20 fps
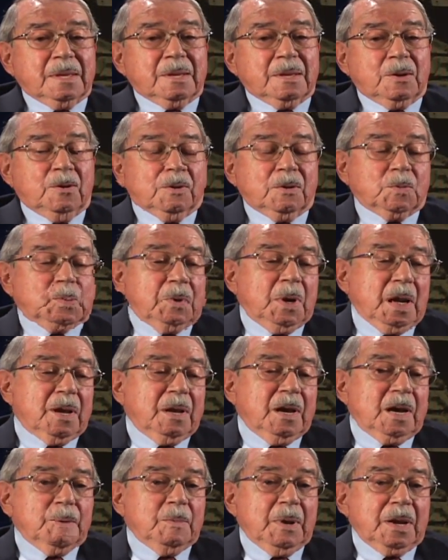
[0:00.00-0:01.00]
Of course, when I
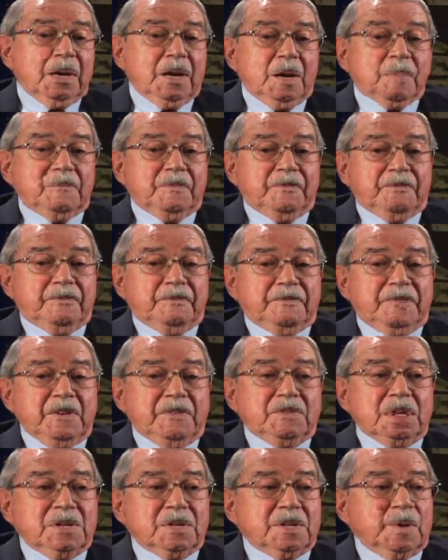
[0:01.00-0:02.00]
got them, I got
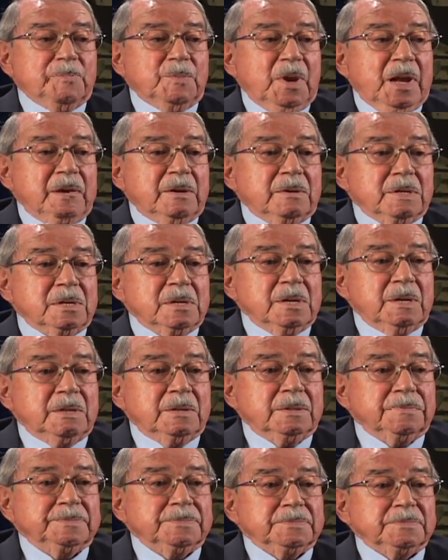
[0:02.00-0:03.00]
fifty some letters, you
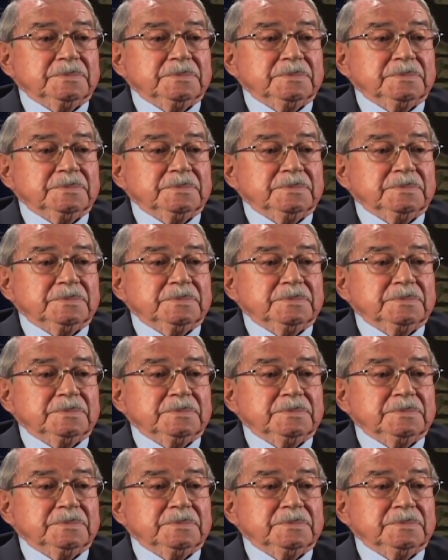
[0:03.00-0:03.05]
know,